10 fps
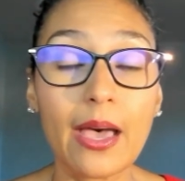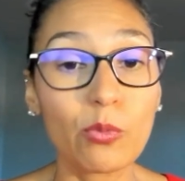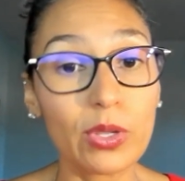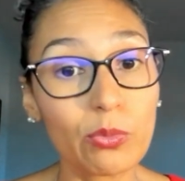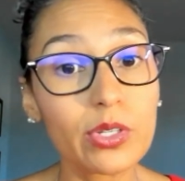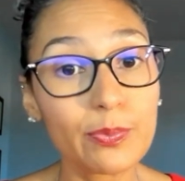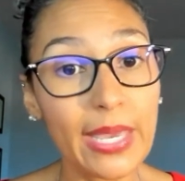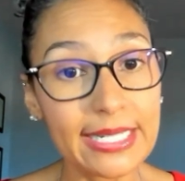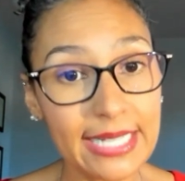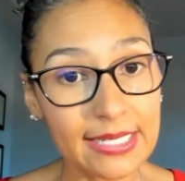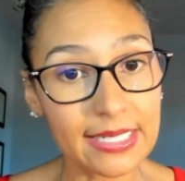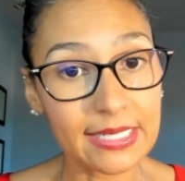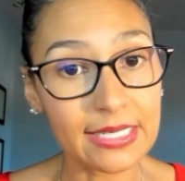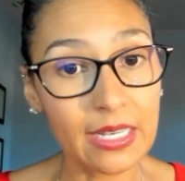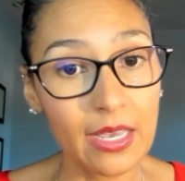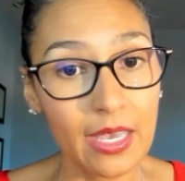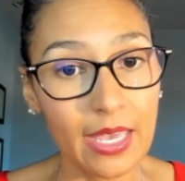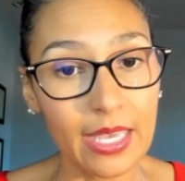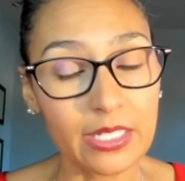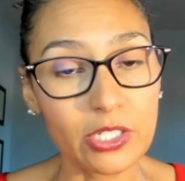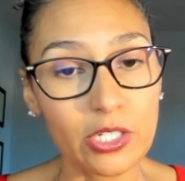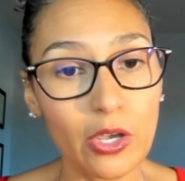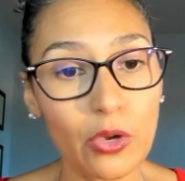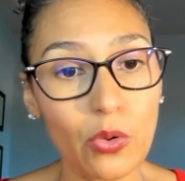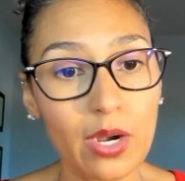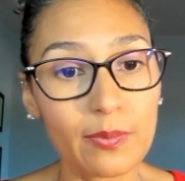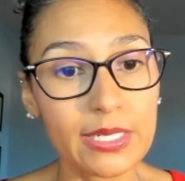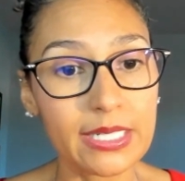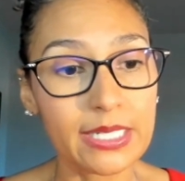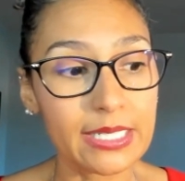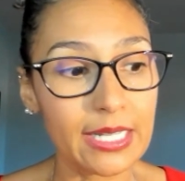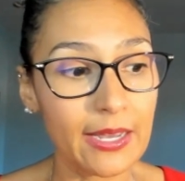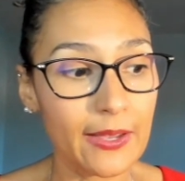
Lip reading: we will pay taxes. And so our business